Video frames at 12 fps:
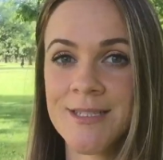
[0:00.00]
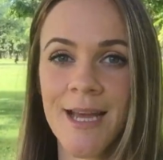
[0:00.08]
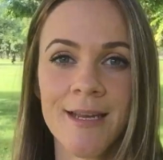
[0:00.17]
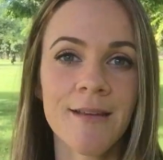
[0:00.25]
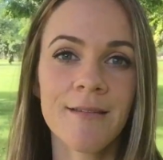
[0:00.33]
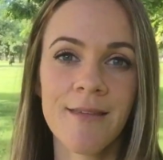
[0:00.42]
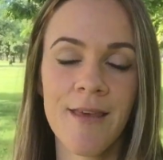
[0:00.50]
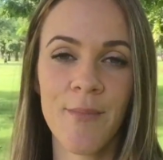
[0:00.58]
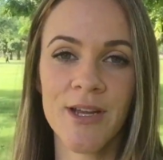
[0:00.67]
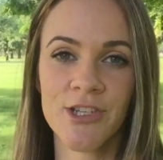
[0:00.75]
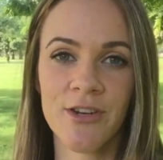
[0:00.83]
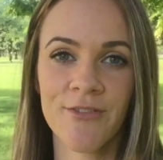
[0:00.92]
Technically they
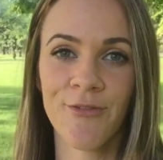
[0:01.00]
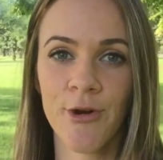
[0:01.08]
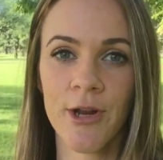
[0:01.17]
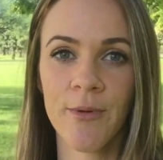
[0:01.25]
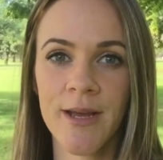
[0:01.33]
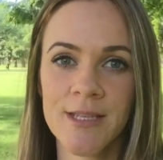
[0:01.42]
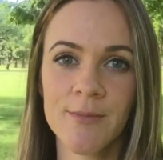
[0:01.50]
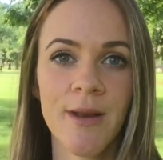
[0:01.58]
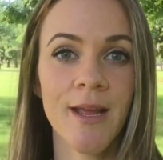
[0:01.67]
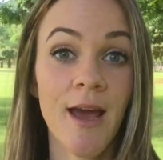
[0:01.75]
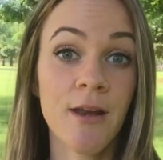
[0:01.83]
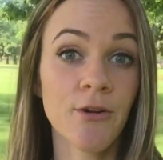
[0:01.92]
measure forty weeks,
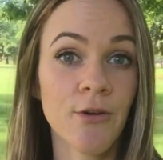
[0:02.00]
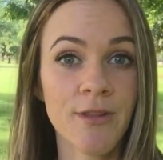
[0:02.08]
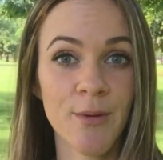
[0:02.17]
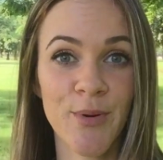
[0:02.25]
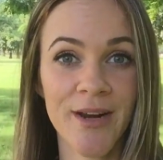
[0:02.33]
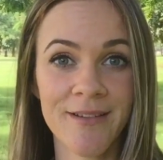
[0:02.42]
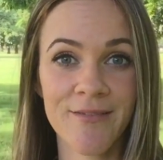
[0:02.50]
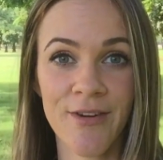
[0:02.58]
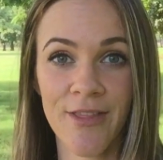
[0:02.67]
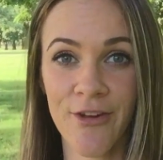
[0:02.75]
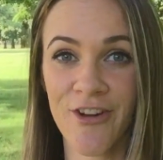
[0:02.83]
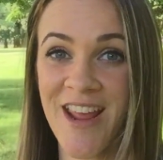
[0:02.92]
but again, you're only pregnant
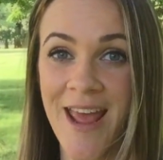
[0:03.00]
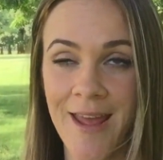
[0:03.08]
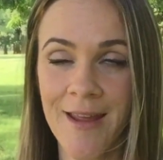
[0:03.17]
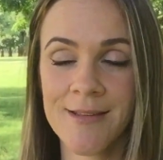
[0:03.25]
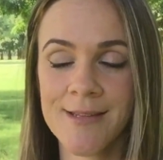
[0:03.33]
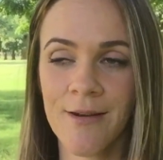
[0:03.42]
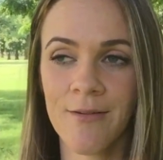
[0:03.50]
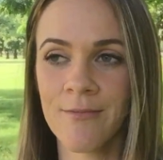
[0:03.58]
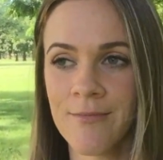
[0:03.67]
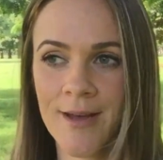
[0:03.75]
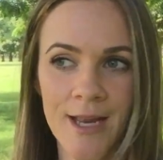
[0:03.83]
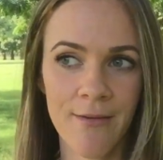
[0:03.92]
for thirty-eight. So
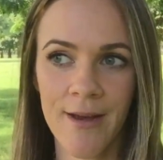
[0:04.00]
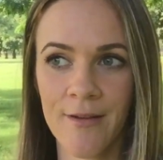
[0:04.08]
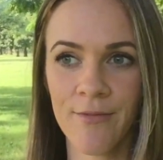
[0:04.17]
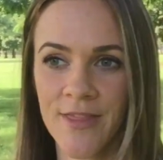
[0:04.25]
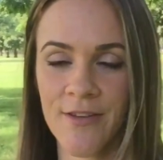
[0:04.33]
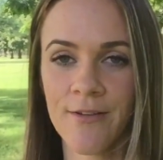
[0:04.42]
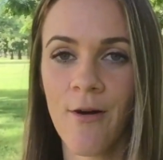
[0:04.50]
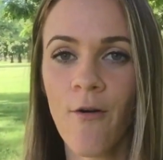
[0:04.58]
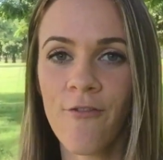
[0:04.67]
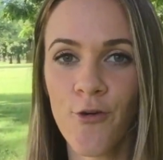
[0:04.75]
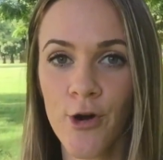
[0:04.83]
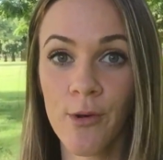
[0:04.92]
anyway, with the
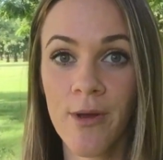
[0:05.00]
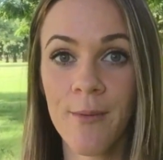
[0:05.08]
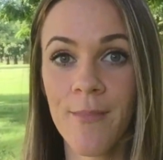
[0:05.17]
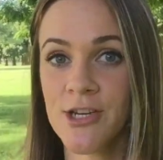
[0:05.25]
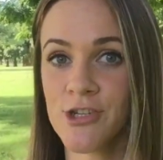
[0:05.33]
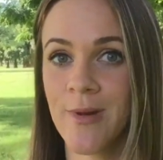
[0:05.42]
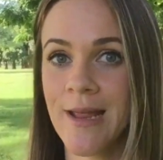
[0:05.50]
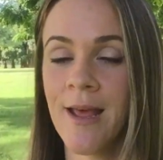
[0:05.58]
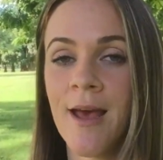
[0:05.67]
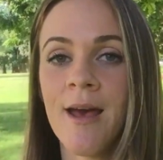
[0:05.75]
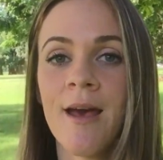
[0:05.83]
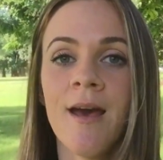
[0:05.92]
whole forty week measurement,
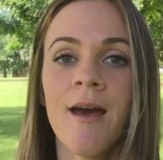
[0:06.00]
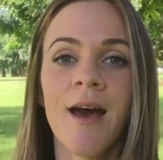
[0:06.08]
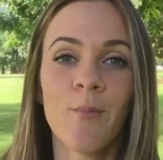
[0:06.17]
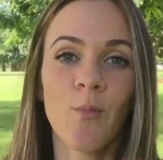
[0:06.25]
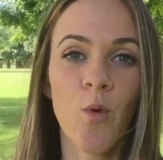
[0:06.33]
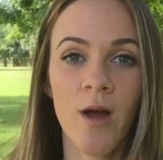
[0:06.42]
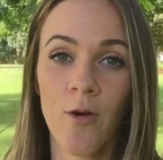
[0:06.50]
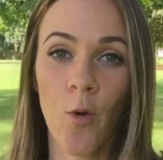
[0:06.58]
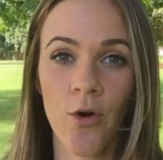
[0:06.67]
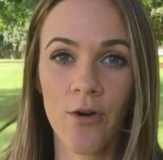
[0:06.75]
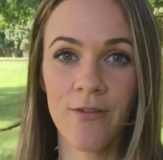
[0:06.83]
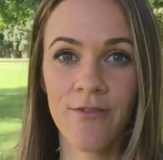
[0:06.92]
I'm one
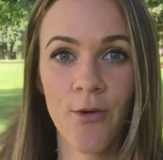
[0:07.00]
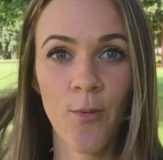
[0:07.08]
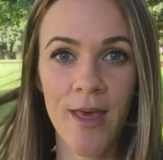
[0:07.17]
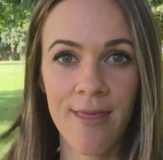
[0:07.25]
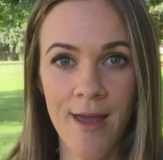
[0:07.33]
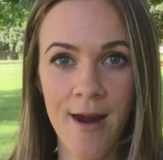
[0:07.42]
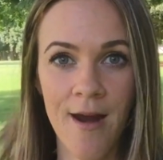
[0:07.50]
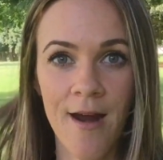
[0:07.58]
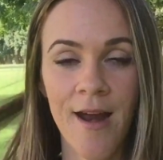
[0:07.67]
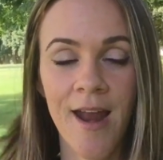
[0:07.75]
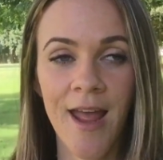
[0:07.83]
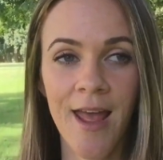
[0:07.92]
quarter of the way
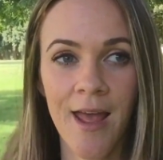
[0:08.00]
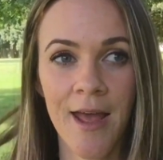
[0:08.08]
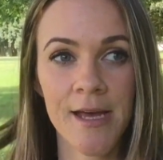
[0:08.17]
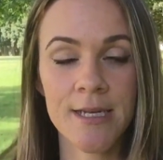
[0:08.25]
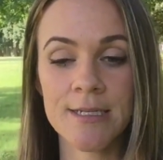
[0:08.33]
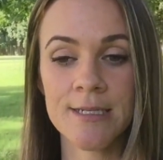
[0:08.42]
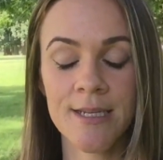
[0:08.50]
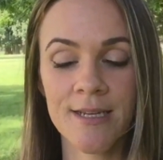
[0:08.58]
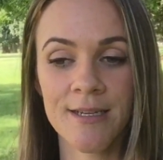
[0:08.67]
there, and